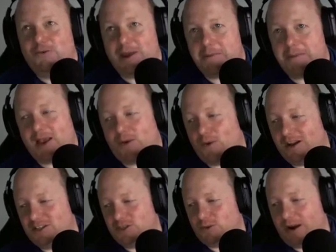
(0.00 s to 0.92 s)
remake
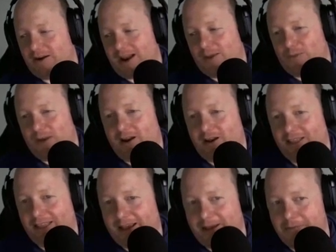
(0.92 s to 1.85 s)
once where I went
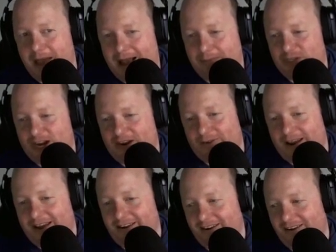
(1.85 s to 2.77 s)
on like a map
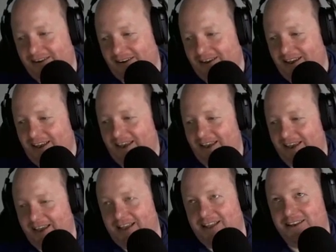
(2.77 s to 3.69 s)
generator
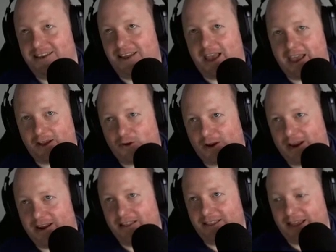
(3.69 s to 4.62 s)
and
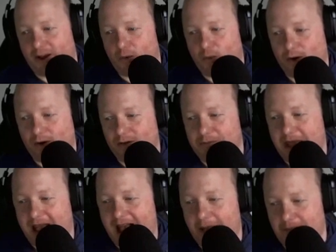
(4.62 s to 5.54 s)
created like a
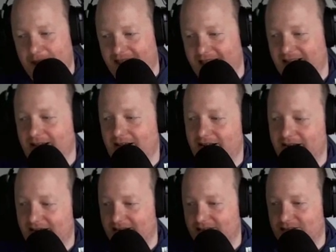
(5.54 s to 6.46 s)
world map and then
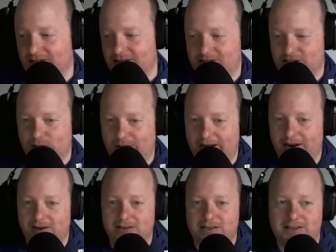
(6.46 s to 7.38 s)
cut it into
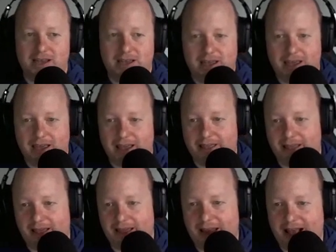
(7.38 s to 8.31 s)
squares,
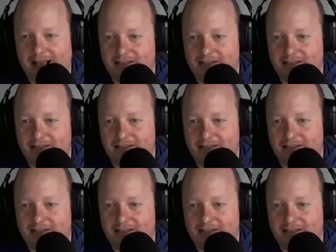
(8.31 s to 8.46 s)
and then